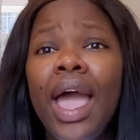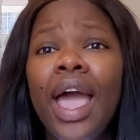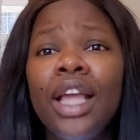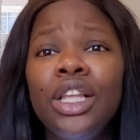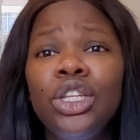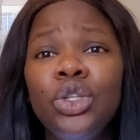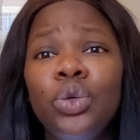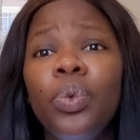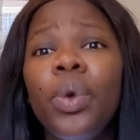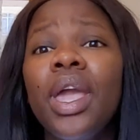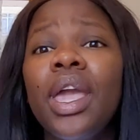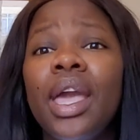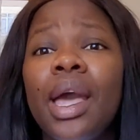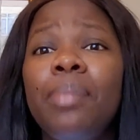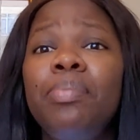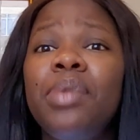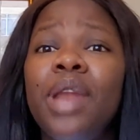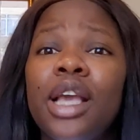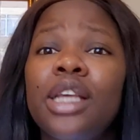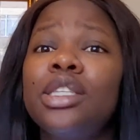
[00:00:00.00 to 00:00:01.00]
and you wake
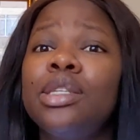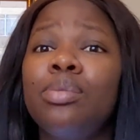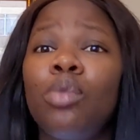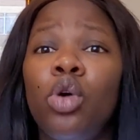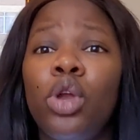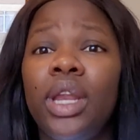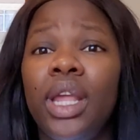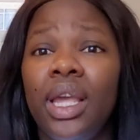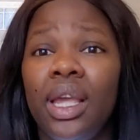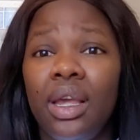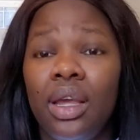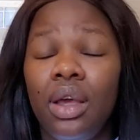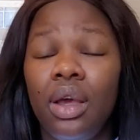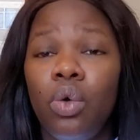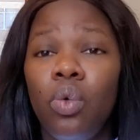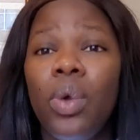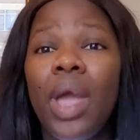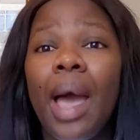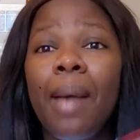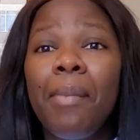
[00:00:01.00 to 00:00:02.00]
up next morning
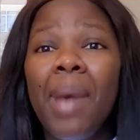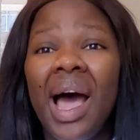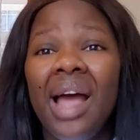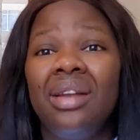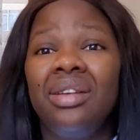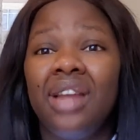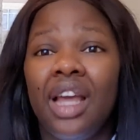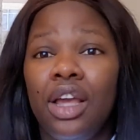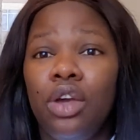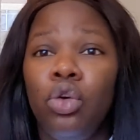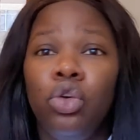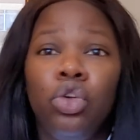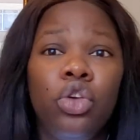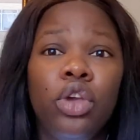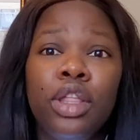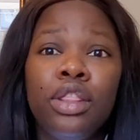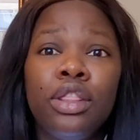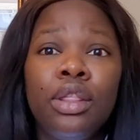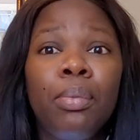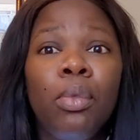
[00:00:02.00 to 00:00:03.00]
we are banned or
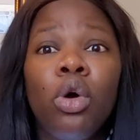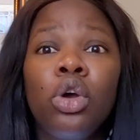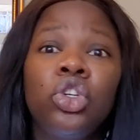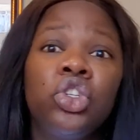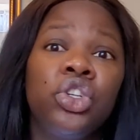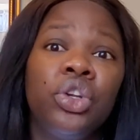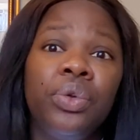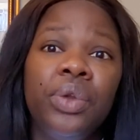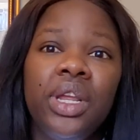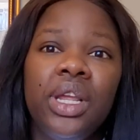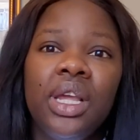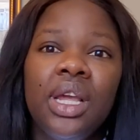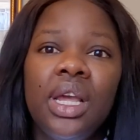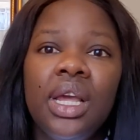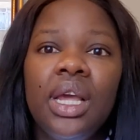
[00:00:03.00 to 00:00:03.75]
you're in the mortuary.